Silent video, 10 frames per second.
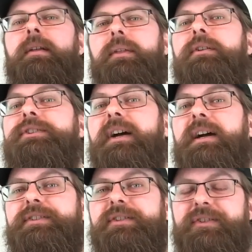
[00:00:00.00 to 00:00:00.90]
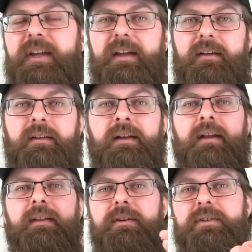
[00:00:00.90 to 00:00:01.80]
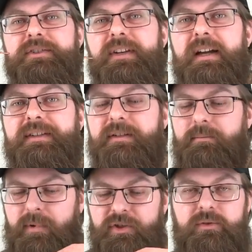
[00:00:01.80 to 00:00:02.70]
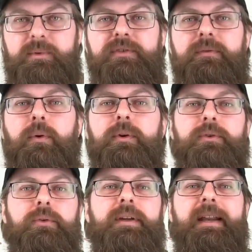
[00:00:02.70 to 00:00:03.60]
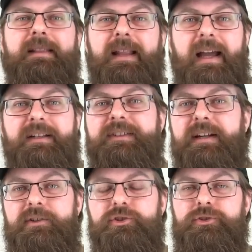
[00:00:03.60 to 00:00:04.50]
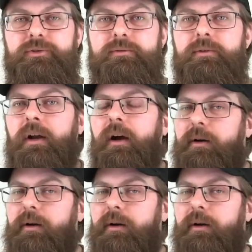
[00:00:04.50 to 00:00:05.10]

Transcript: Their sizing scale, their sizing measurements for doing a last on a shoe